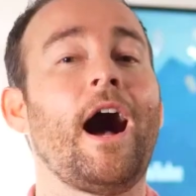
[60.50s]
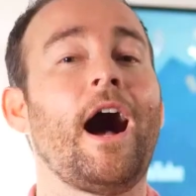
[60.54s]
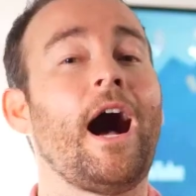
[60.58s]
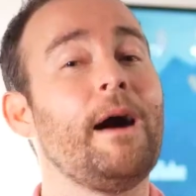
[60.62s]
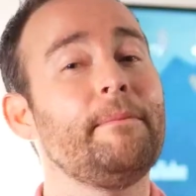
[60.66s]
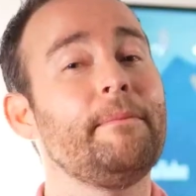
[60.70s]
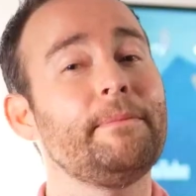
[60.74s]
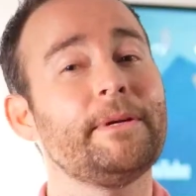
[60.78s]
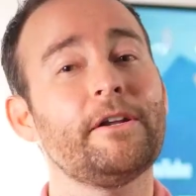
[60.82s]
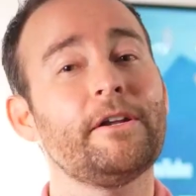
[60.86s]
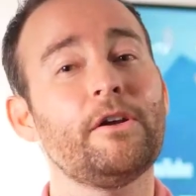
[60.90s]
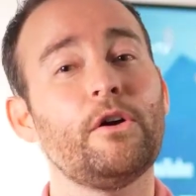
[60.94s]

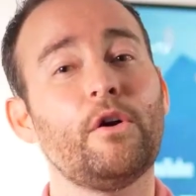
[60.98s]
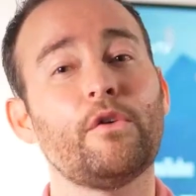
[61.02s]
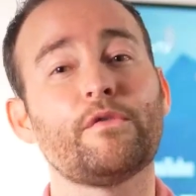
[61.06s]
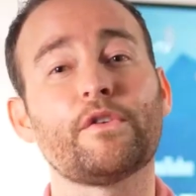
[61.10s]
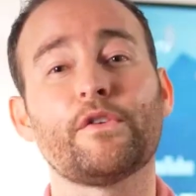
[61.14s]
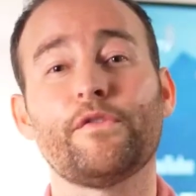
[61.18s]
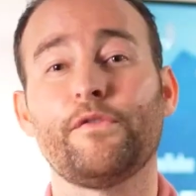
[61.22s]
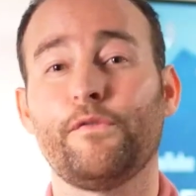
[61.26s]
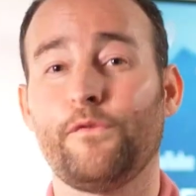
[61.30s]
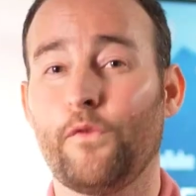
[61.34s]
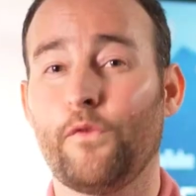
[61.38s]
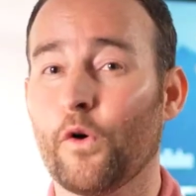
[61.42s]
I'm going to go
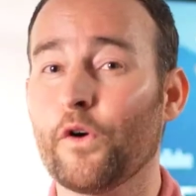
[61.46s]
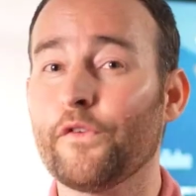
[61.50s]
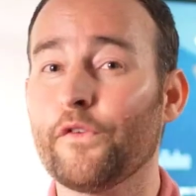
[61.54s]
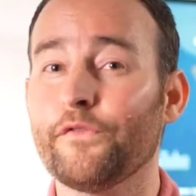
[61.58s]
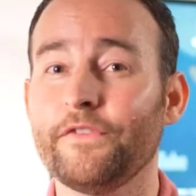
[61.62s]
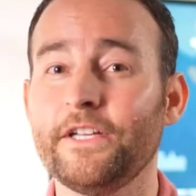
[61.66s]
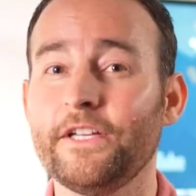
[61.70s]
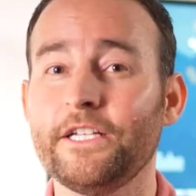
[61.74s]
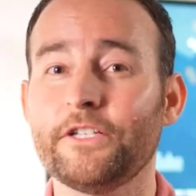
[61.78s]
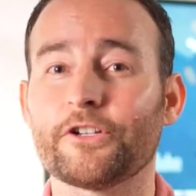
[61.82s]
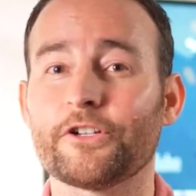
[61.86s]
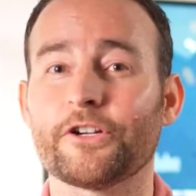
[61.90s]
over four
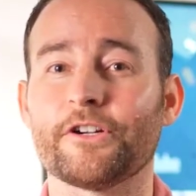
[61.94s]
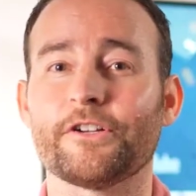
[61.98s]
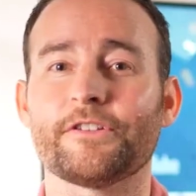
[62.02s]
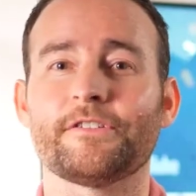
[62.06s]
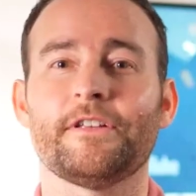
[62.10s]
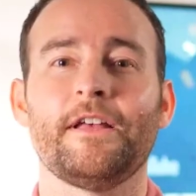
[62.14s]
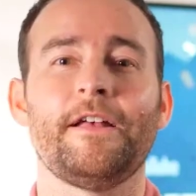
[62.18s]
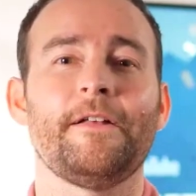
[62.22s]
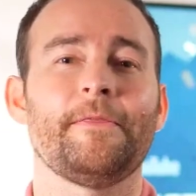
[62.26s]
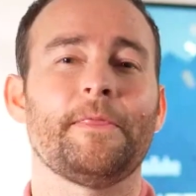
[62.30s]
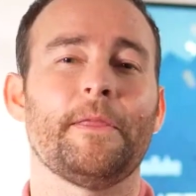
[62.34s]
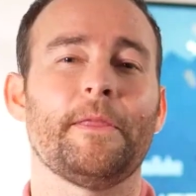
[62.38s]
features
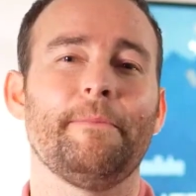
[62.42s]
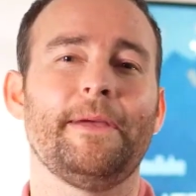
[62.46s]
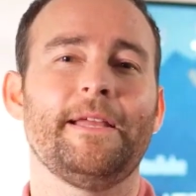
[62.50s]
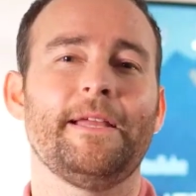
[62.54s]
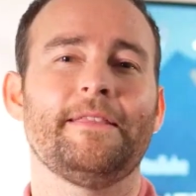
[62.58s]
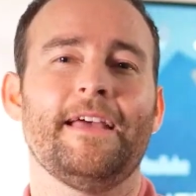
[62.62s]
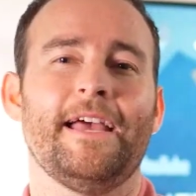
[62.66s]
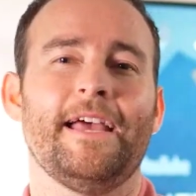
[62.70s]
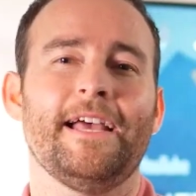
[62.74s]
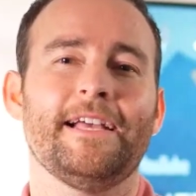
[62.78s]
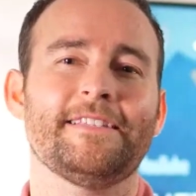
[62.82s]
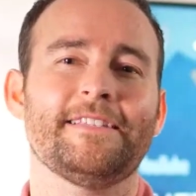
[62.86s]
that
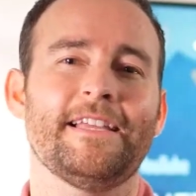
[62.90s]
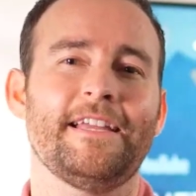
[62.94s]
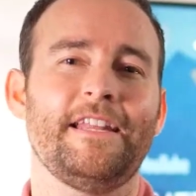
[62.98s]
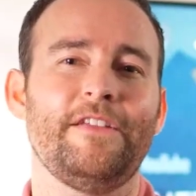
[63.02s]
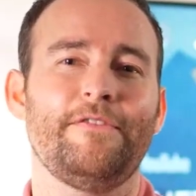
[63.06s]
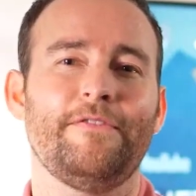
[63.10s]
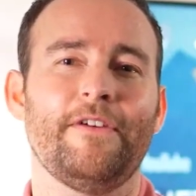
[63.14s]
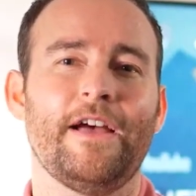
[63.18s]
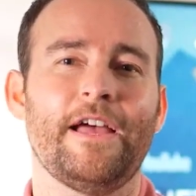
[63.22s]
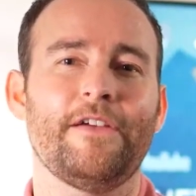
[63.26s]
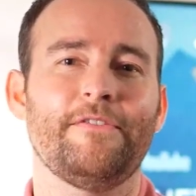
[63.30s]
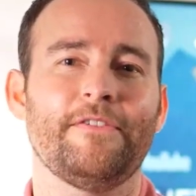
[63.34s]
make the
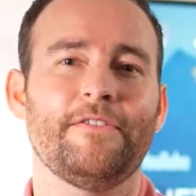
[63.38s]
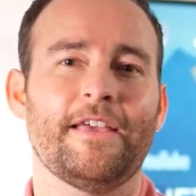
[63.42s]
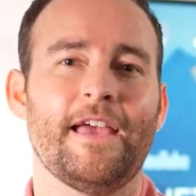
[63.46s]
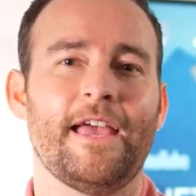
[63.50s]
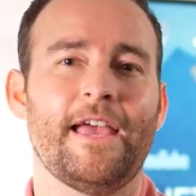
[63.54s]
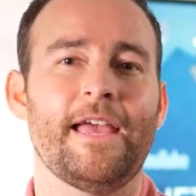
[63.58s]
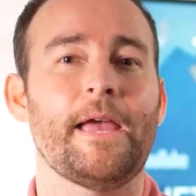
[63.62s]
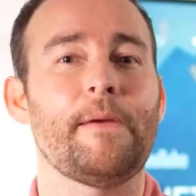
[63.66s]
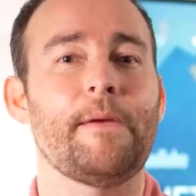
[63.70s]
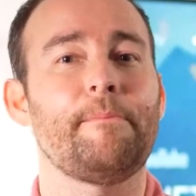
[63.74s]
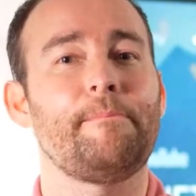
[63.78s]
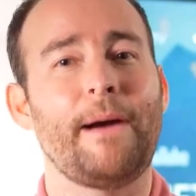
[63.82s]
X85K
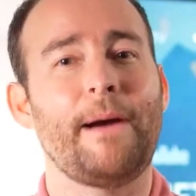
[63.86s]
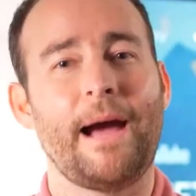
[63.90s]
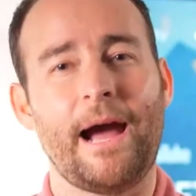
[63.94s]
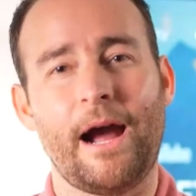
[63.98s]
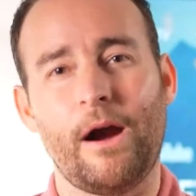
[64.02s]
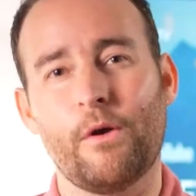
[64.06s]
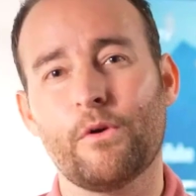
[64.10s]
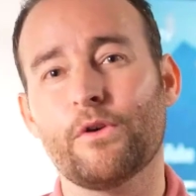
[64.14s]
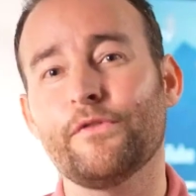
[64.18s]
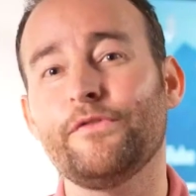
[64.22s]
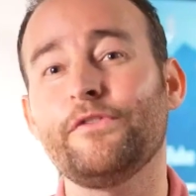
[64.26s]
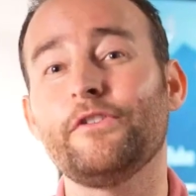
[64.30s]
a
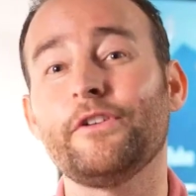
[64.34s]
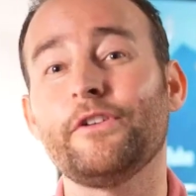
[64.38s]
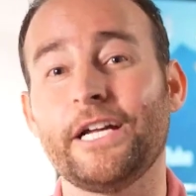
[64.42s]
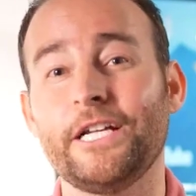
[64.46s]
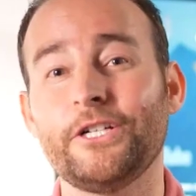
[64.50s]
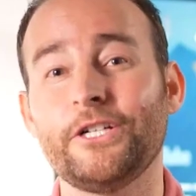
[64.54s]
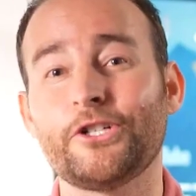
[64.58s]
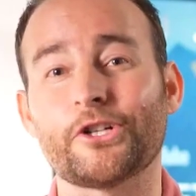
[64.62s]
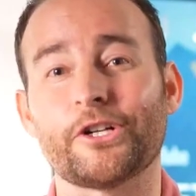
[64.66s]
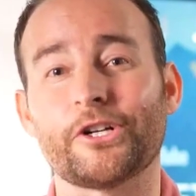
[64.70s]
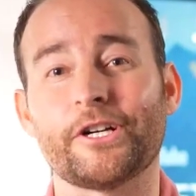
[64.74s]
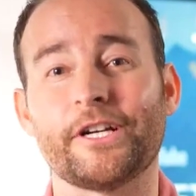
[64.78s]
powerful
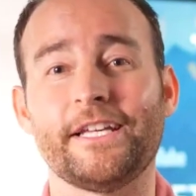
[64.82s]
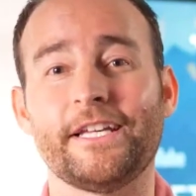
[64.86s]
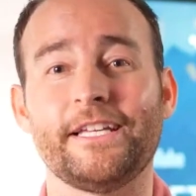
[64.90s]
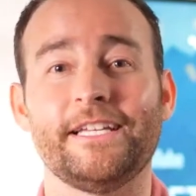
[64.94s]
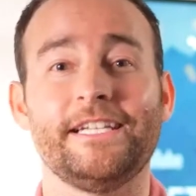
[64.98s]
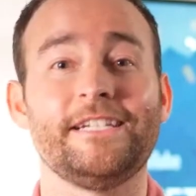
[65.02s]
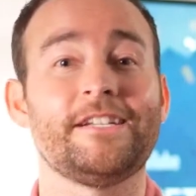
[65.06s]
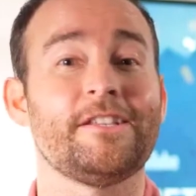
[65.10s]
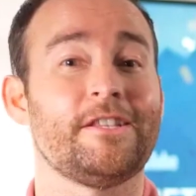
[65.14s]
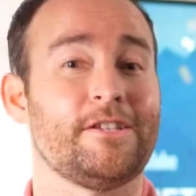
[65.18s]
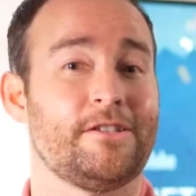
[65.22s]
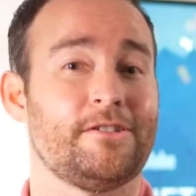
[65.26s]
entry
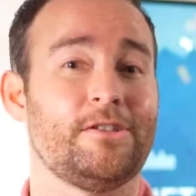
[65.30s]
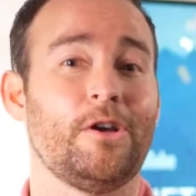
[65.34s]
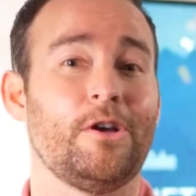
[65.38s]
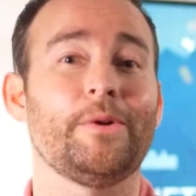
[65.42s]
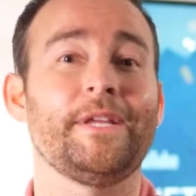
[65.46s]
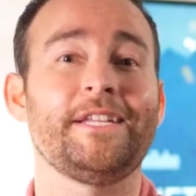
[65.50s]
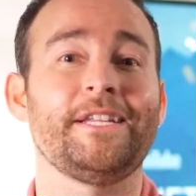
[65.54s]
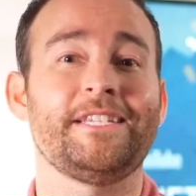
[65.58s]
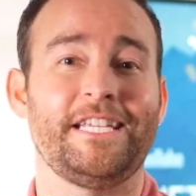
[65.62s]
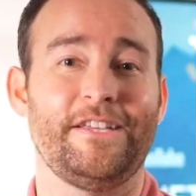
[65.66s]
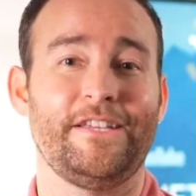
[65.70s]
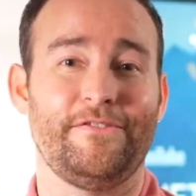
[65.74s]
into the
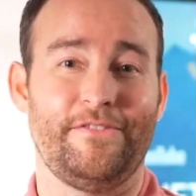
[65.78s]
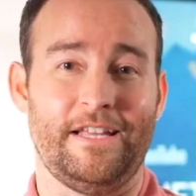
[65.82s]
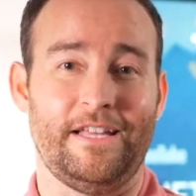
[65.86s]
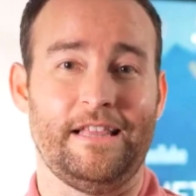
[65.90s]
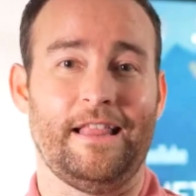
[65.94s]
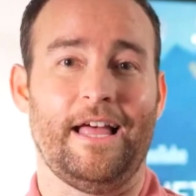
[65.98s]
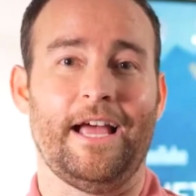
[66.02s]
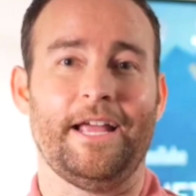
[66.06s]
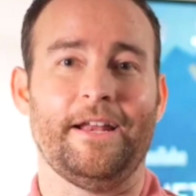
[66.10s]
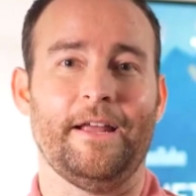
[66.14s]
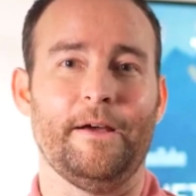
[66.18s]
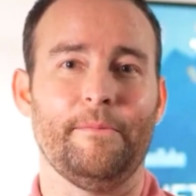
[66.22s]
Sony TV
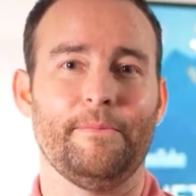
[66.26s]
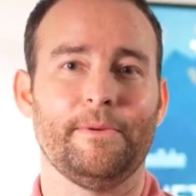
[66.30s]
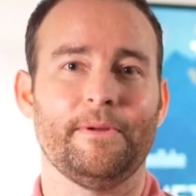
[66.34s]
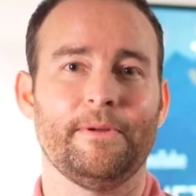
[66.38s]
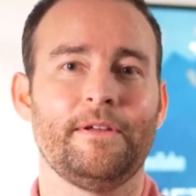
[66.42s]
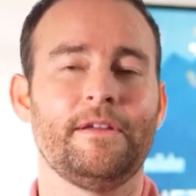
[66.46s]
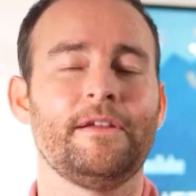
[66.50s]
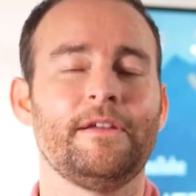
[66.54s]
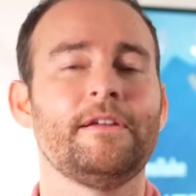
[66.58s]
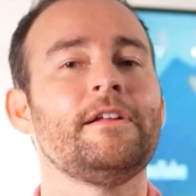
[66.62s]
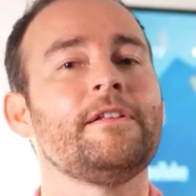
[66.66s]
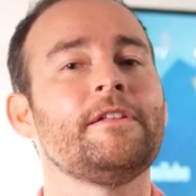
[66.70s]
lineup
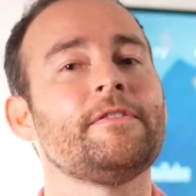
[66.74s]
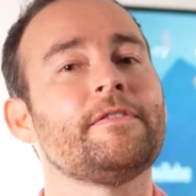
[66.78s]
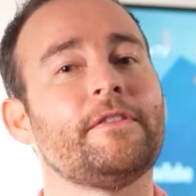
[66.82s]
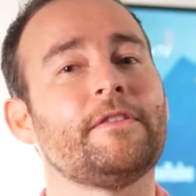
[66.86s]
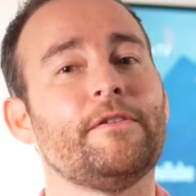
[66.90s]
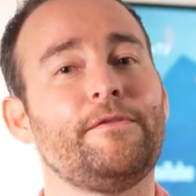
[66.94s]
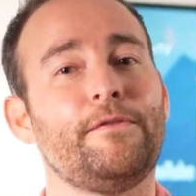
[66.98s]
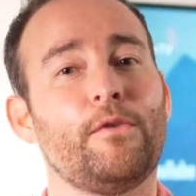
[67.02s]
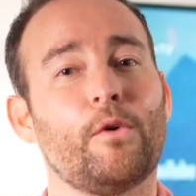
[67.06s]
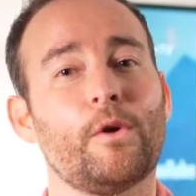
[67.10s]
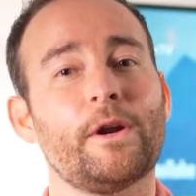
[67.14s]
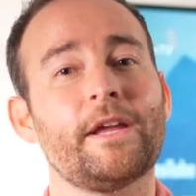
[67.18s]

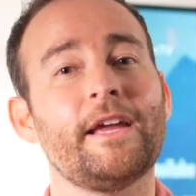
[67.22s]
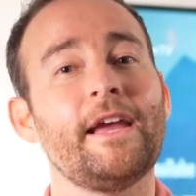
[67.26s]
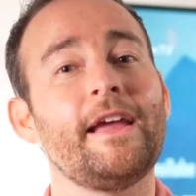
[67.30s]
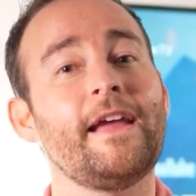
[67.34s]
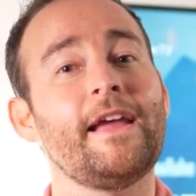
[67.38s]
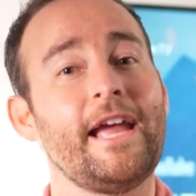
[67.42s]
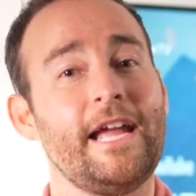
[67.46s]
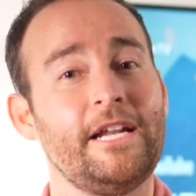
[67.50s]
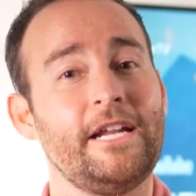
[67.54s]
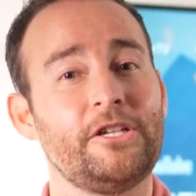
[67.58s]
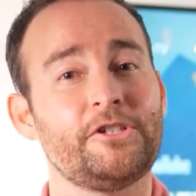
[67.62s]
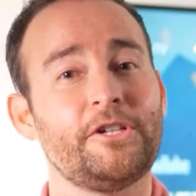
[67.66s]
the
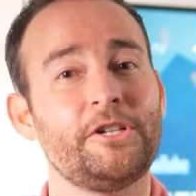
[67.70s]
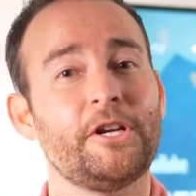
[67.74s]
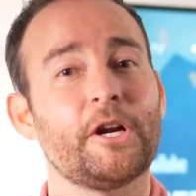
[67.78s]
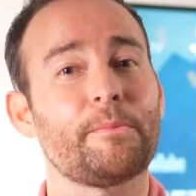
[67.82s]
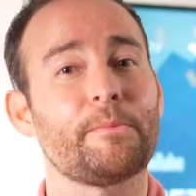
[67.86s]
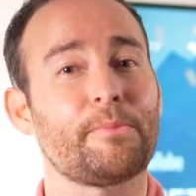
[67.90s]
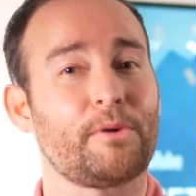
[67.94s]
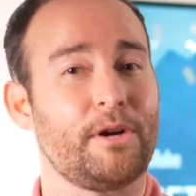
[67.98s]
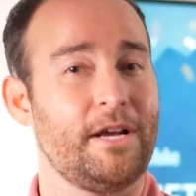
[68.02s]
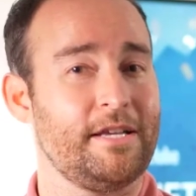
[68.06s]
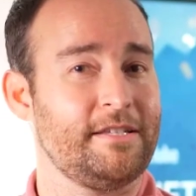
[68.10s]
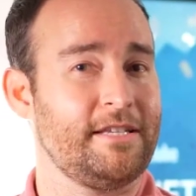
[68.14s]
4K
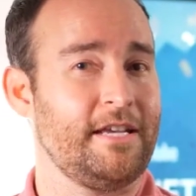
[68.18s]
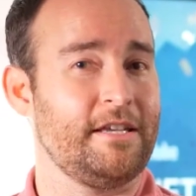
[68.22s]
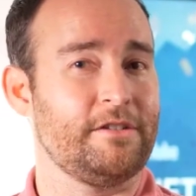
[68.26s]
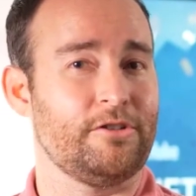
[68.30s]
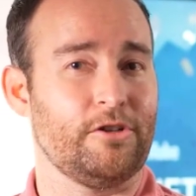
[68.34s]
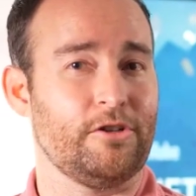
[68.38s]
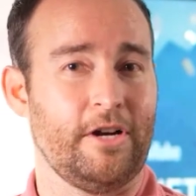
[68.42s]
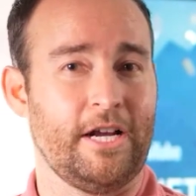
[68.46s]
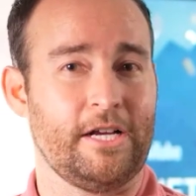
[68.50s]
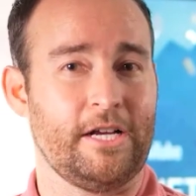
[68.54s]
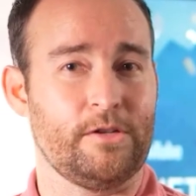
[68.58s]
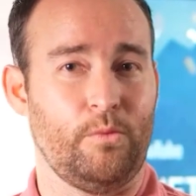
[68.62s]
HDR
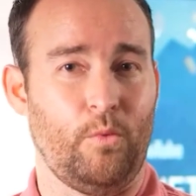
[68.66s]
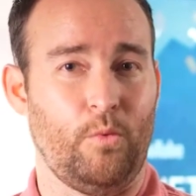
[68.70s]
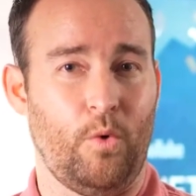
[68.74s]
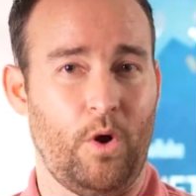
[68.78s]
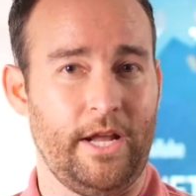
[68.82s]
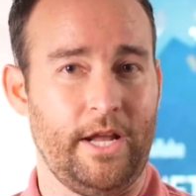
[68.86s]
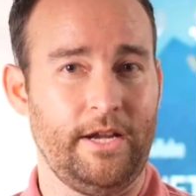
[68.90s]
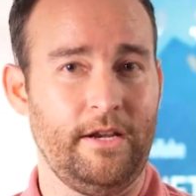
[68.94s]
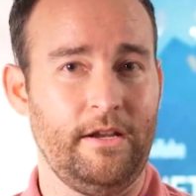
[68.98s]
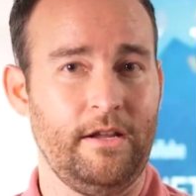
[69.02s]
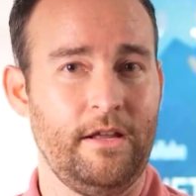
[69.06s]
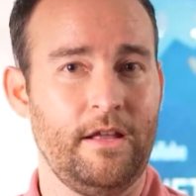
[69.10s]
processor
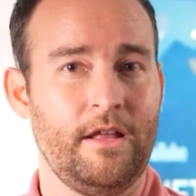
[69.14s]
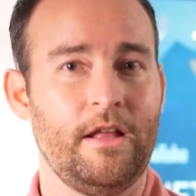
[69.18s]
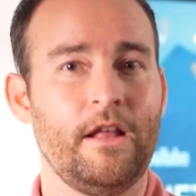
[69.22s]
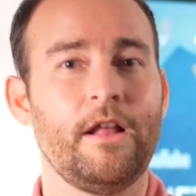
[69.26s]
X1,